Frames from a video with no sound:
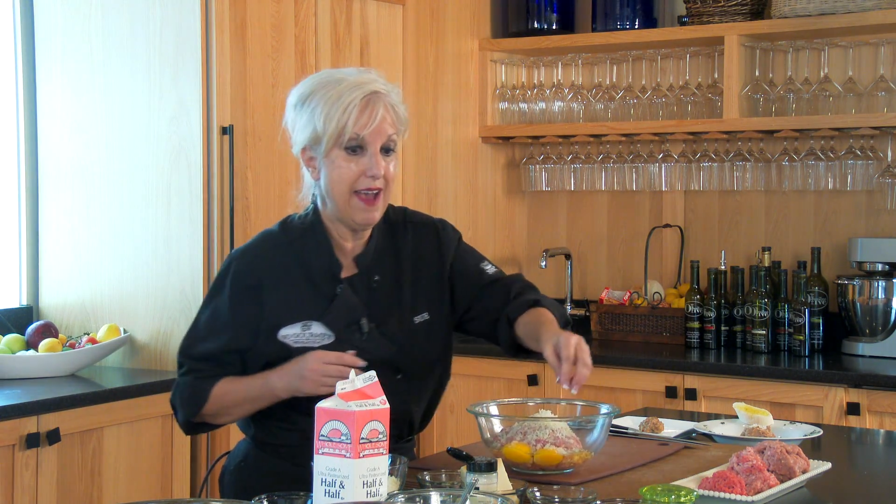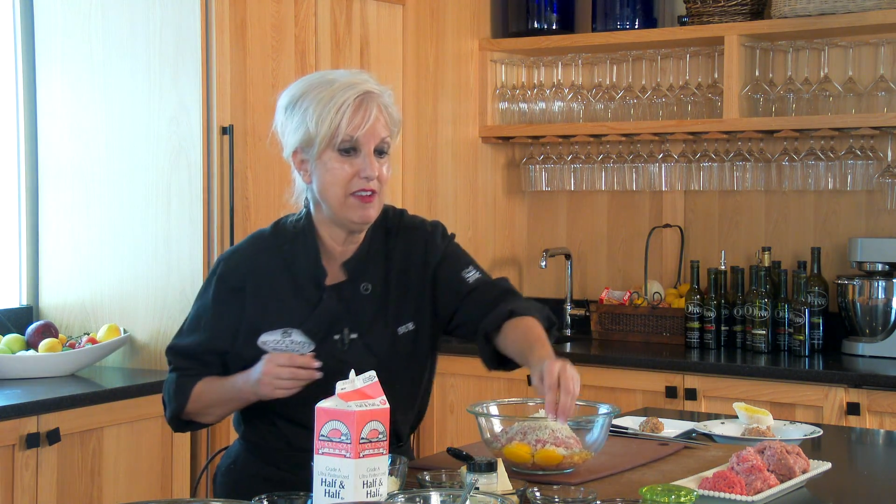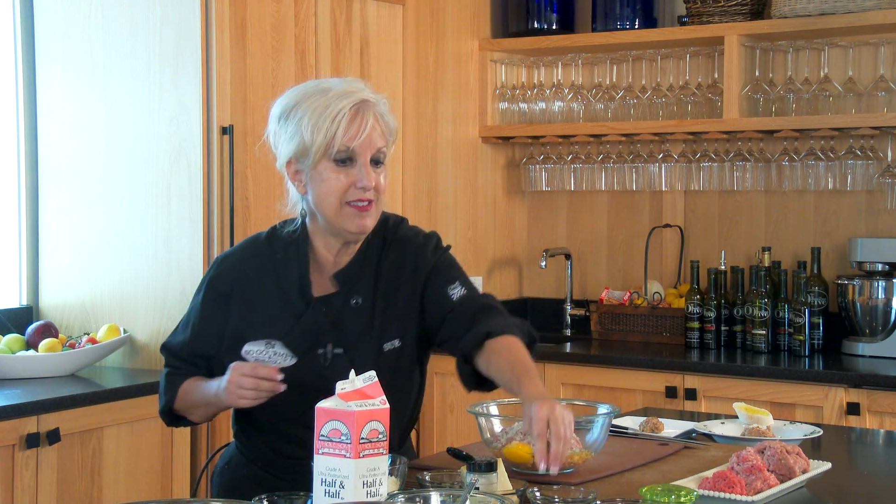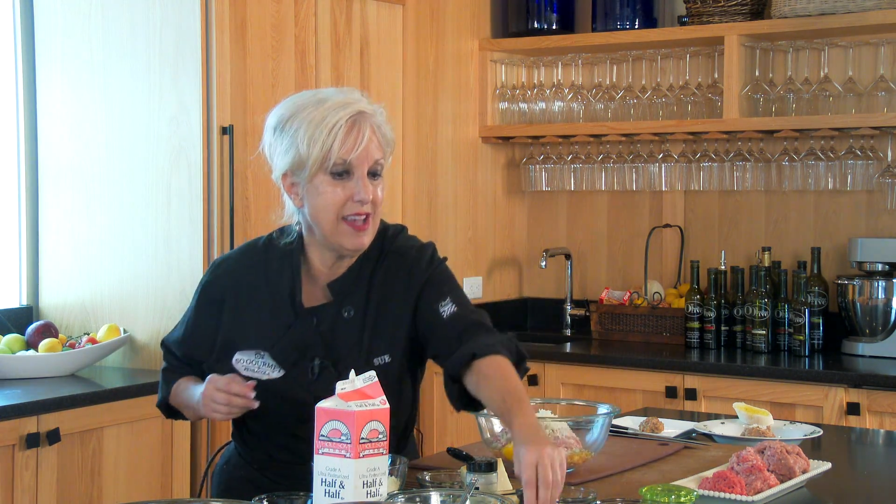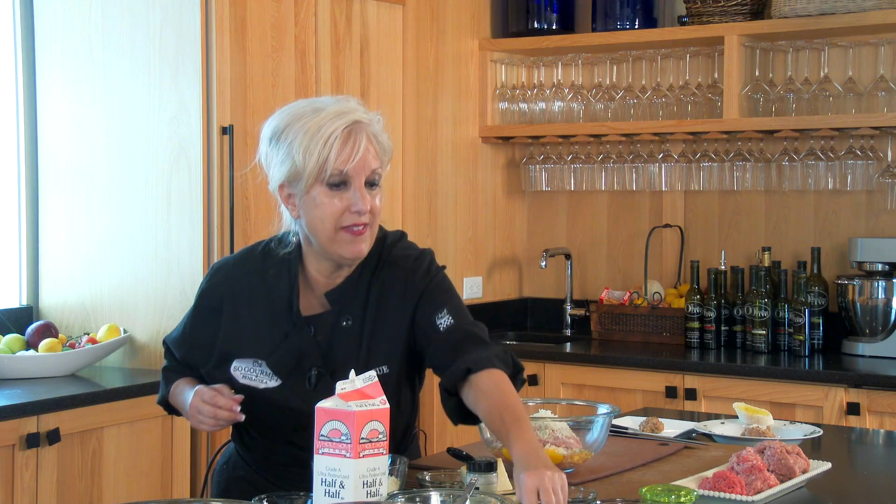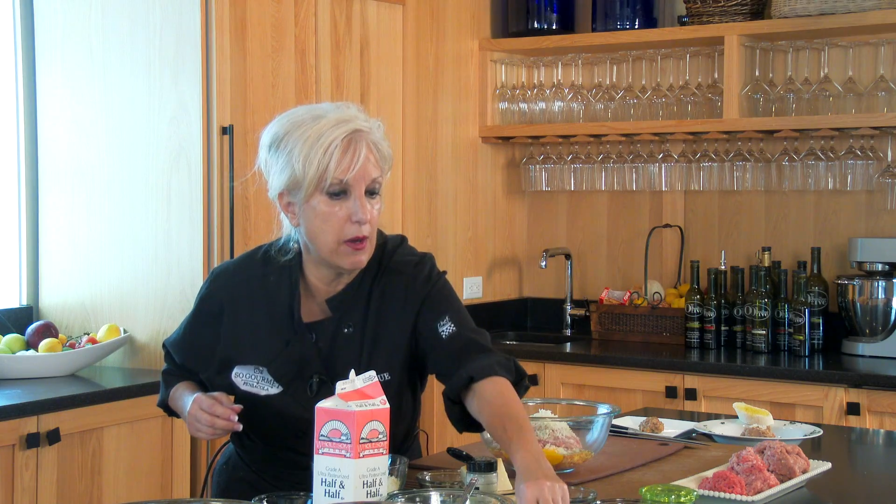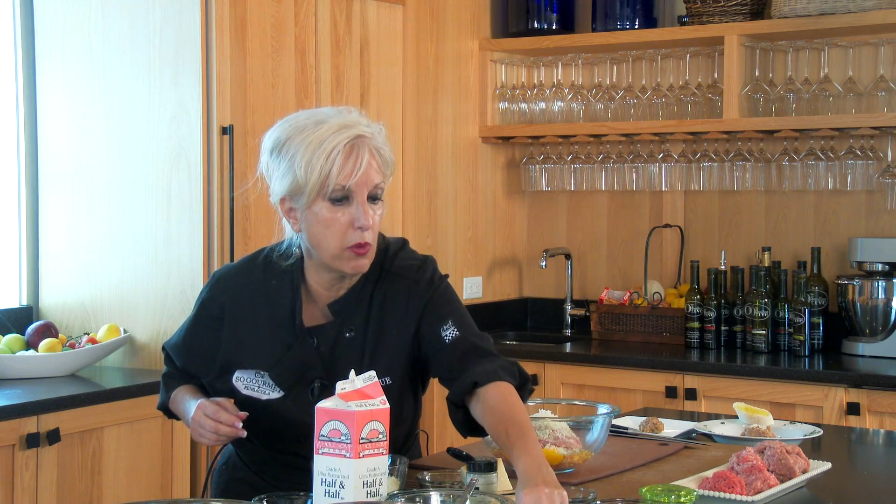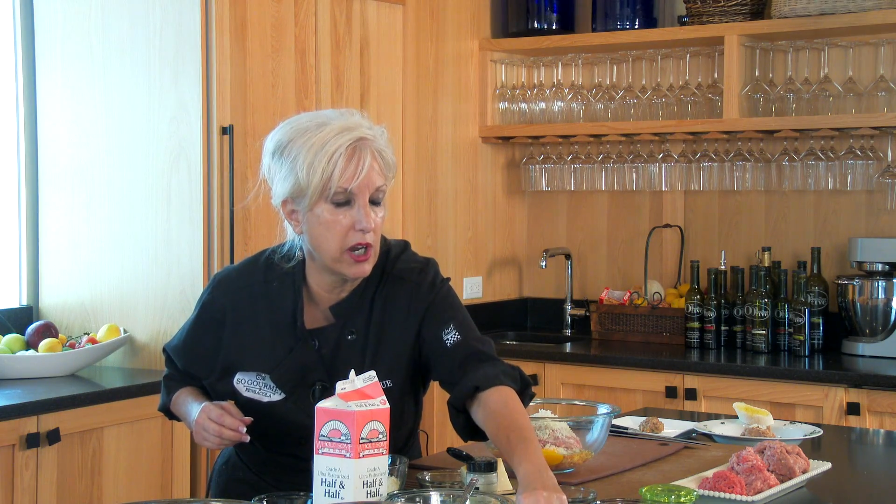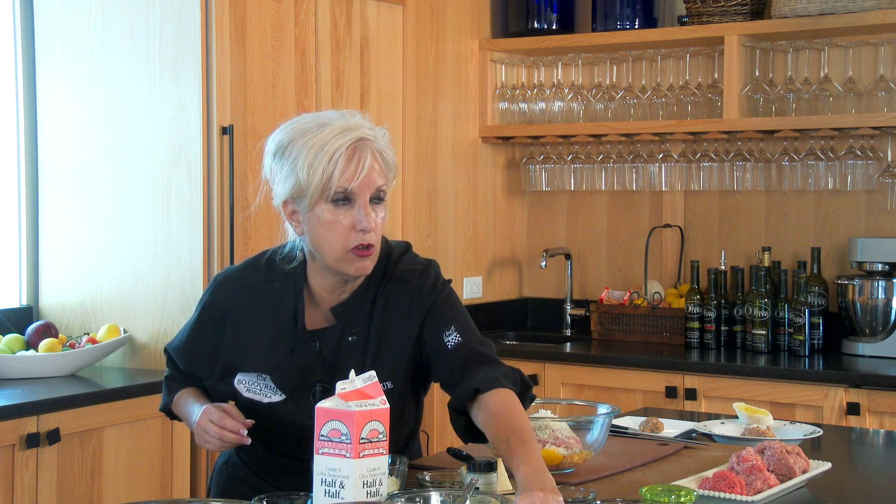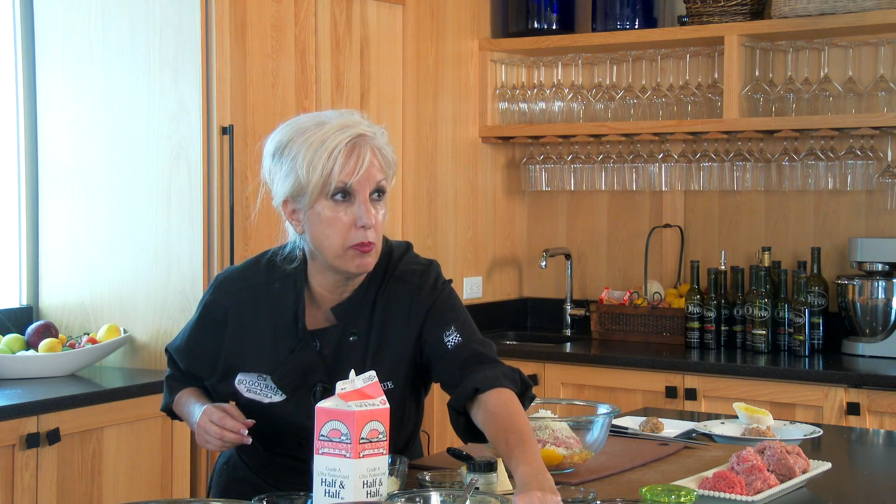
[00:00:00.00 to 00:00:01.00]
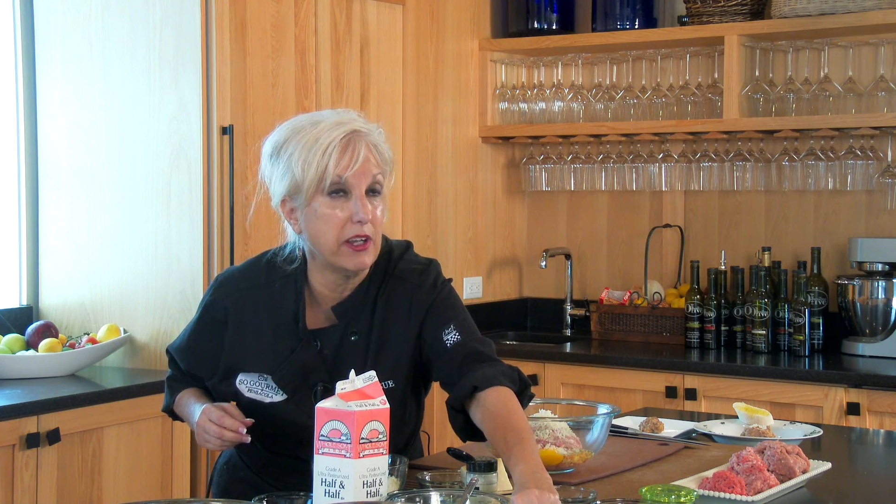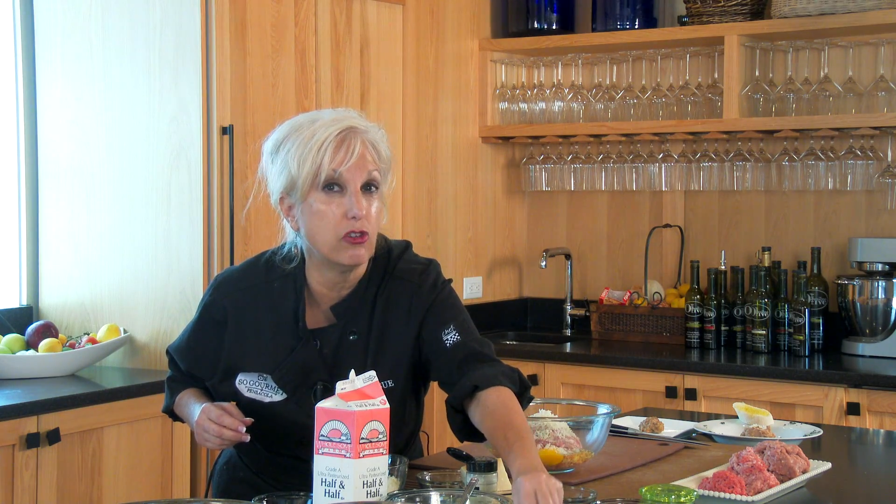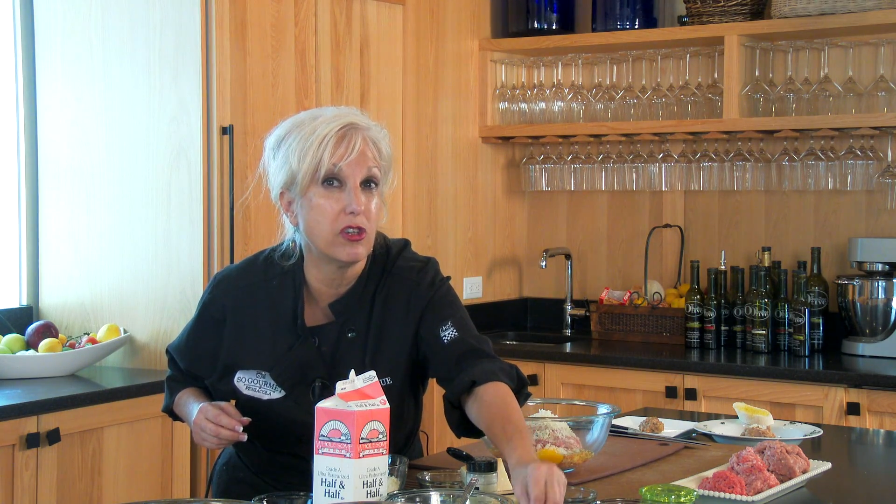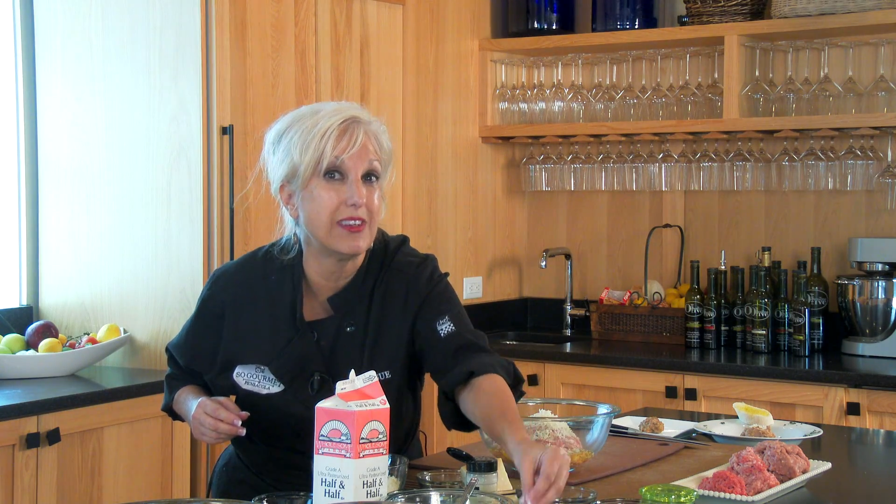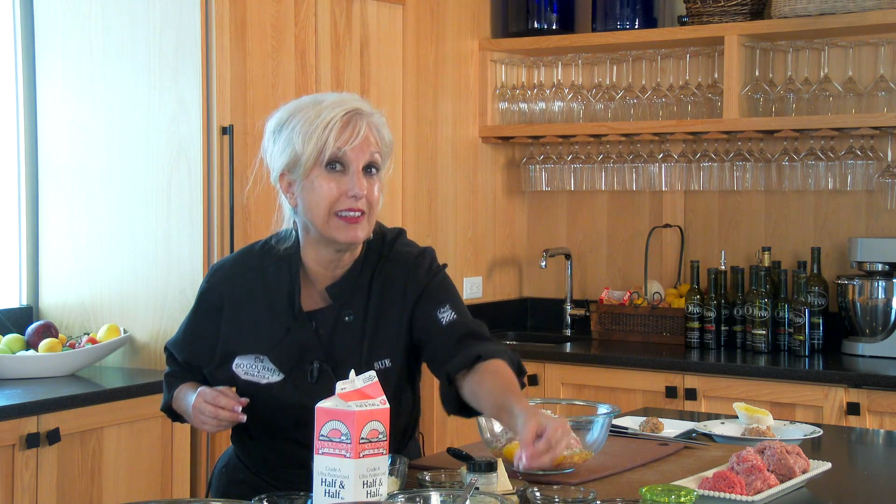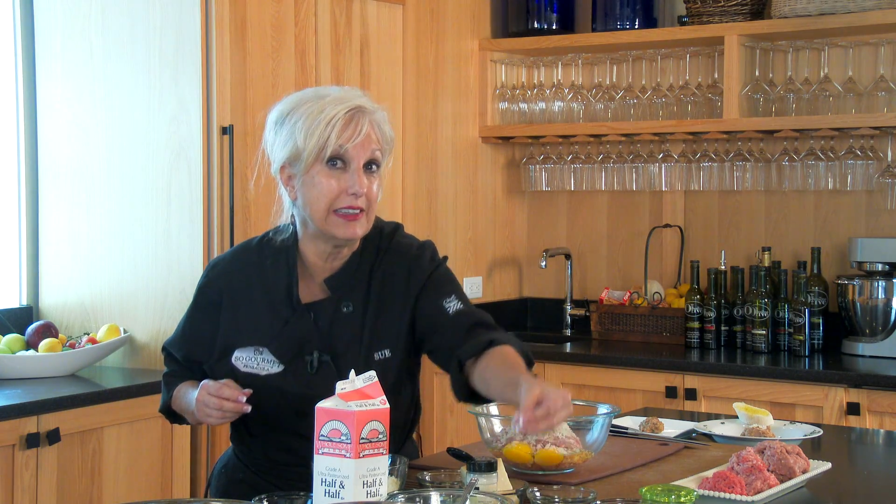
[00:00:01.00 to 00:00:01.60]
Having said that, we're going to sprinkle just a